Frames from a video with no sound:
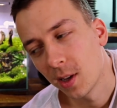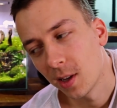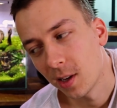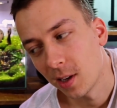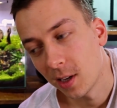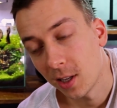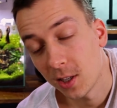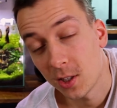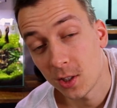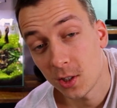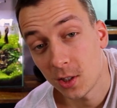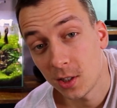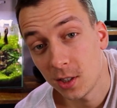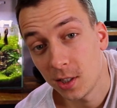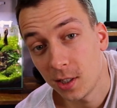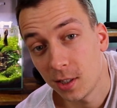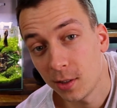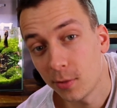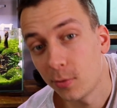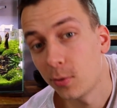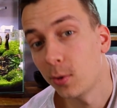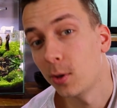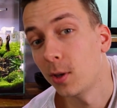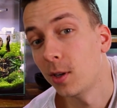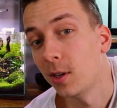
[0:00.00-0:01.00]
Let's see
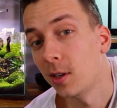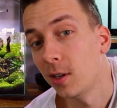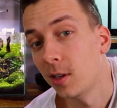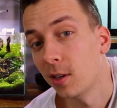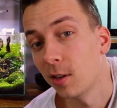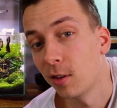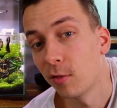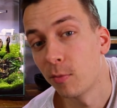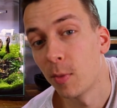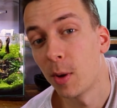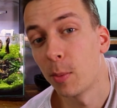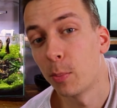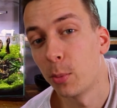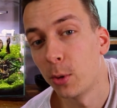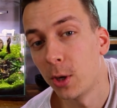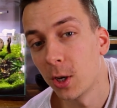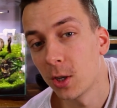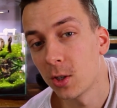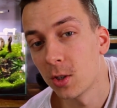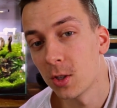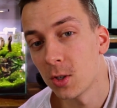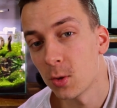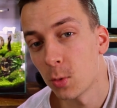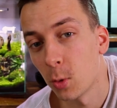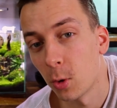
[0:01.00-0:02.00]
if my
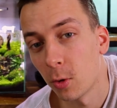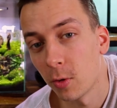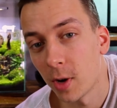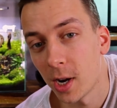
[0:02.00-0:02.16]
predictions were